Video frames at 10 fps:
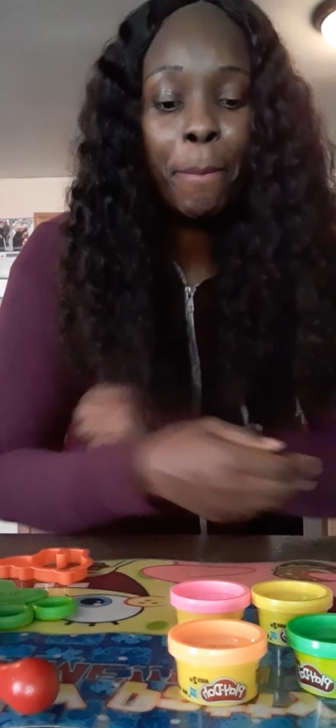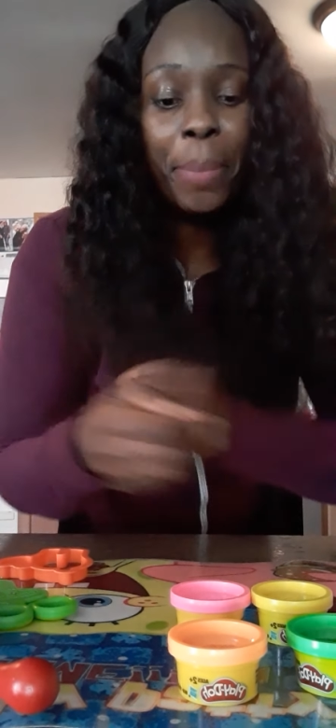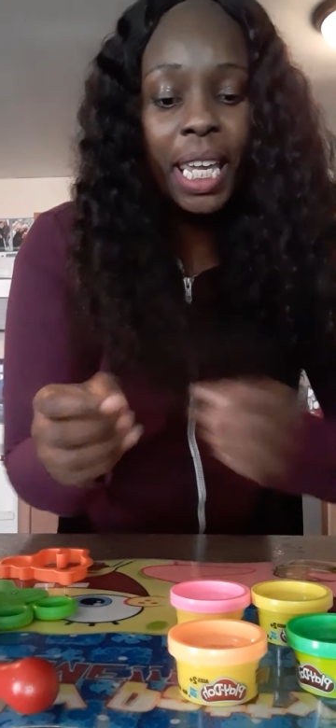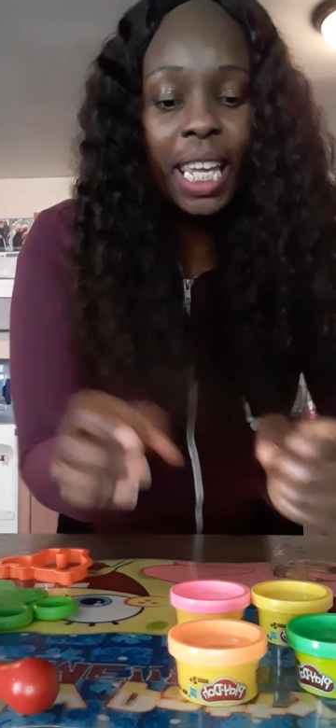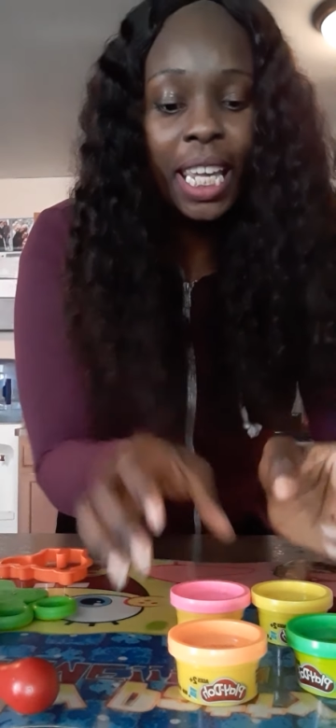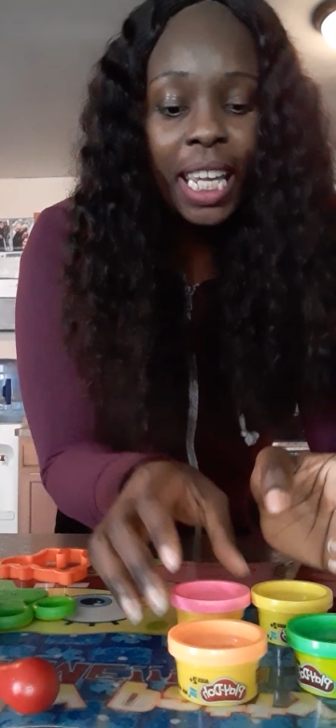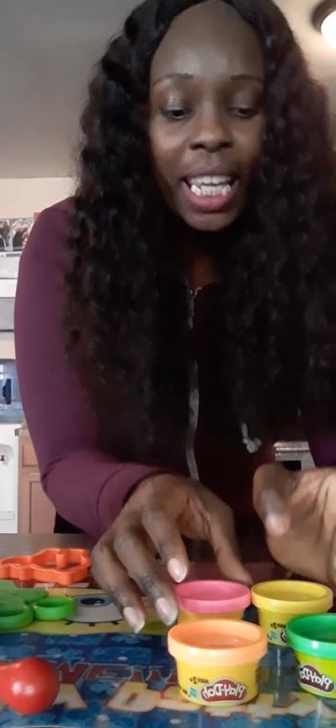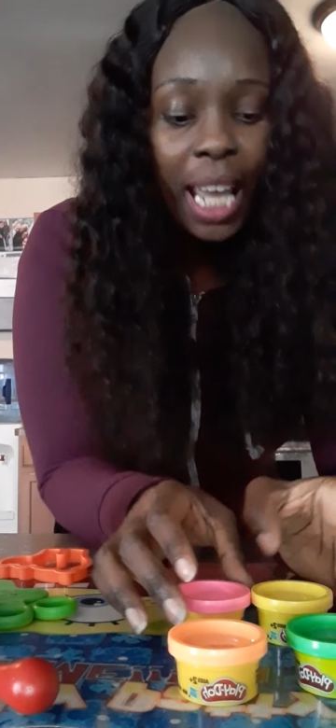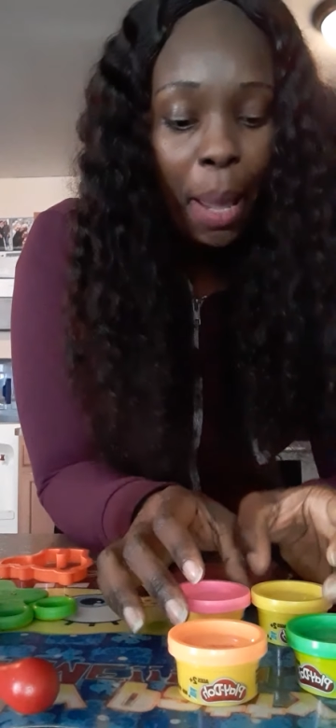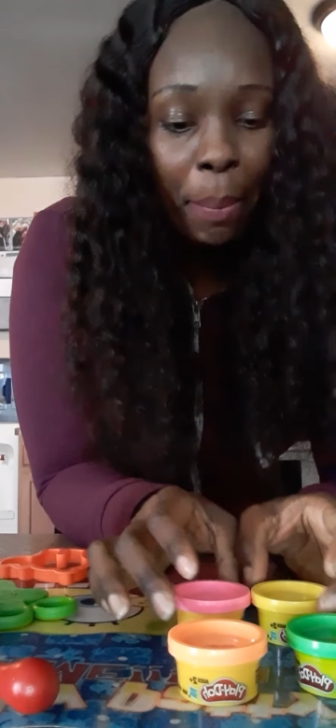
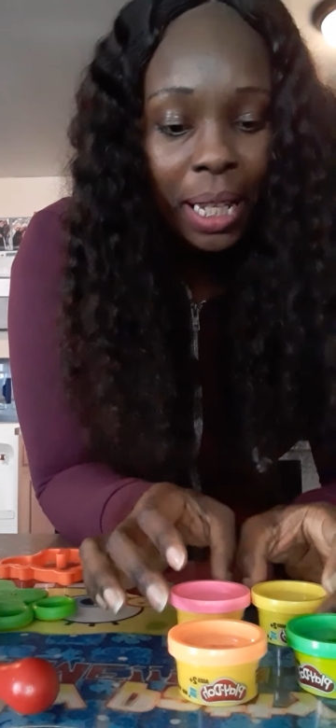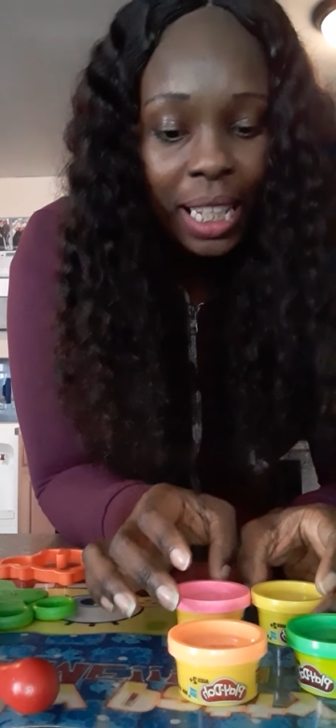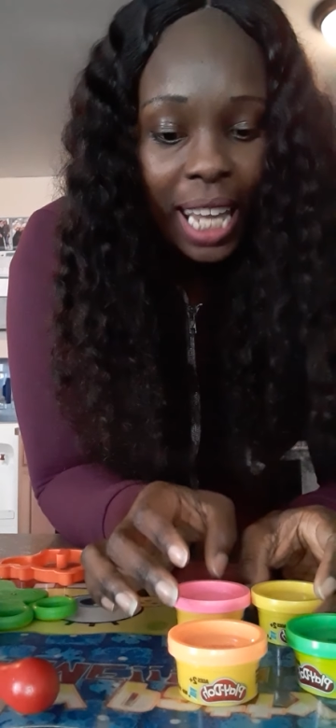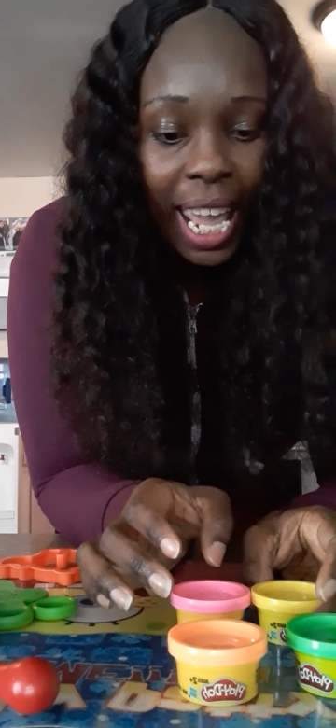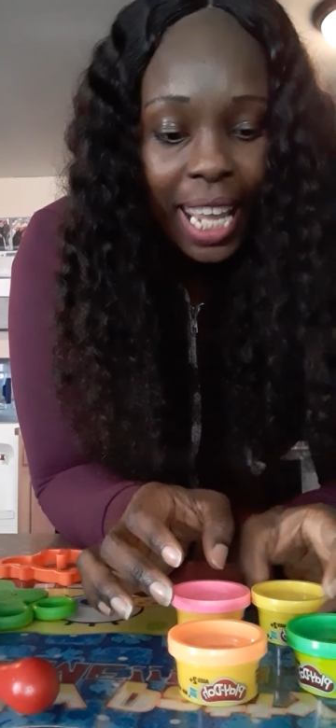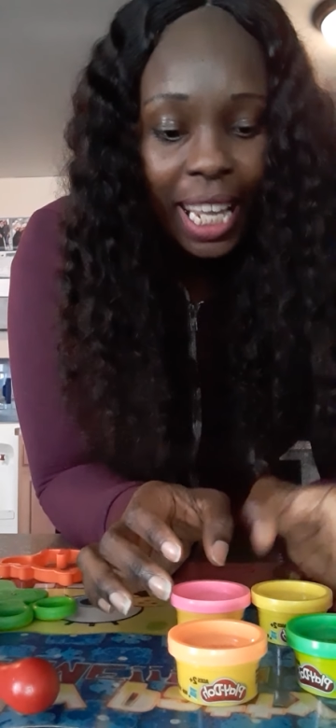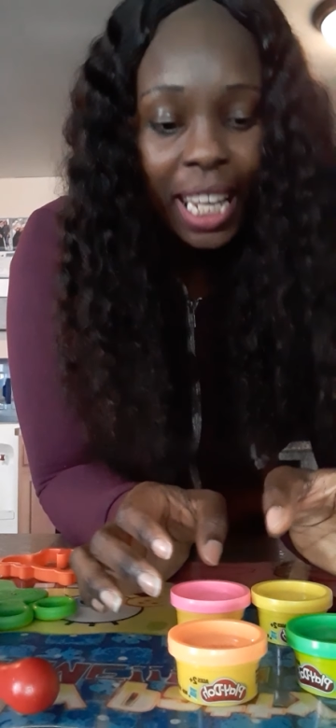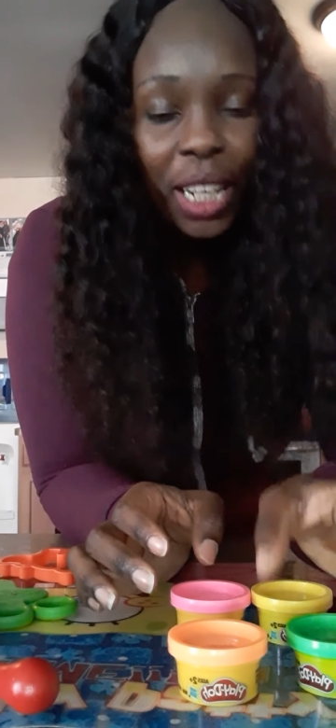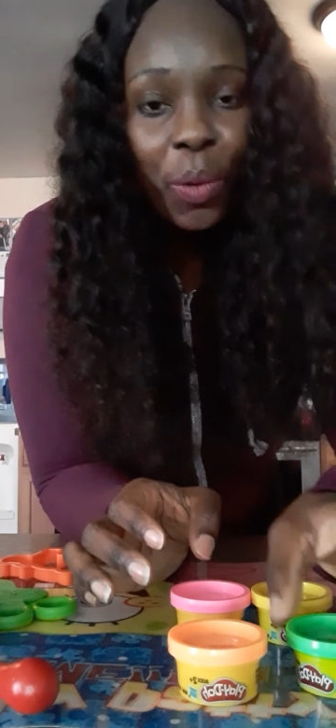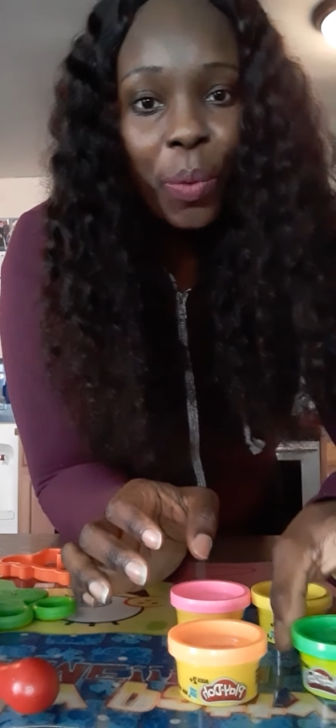be
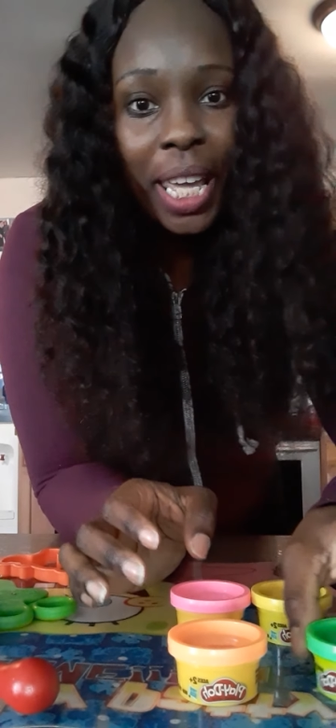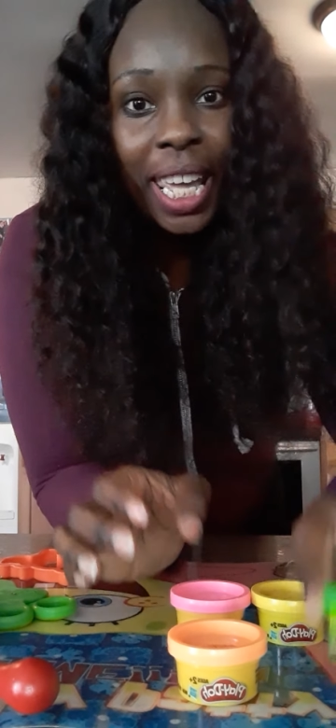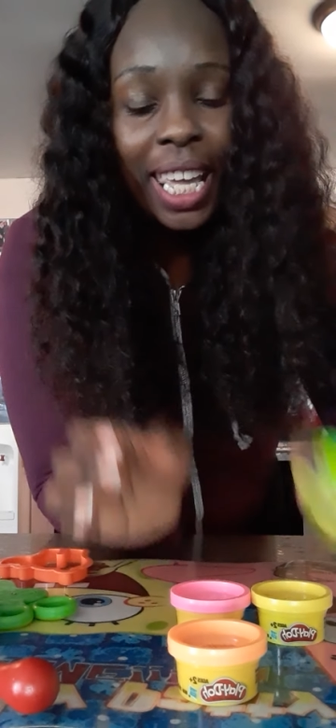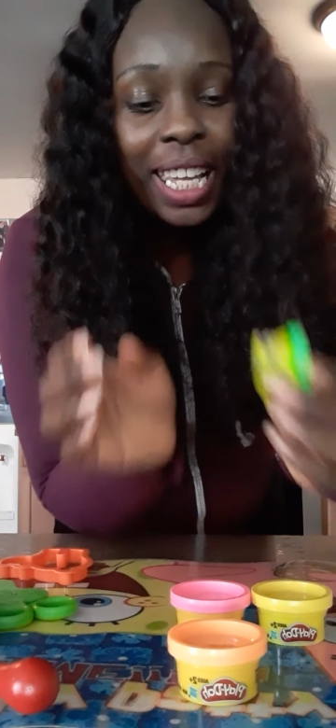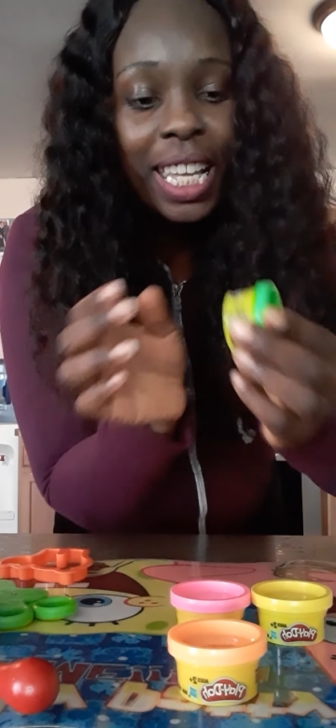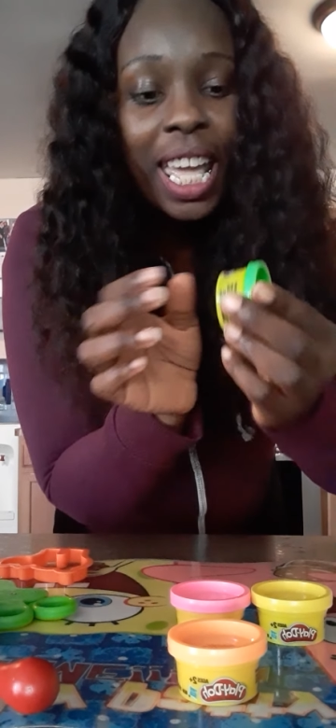playing with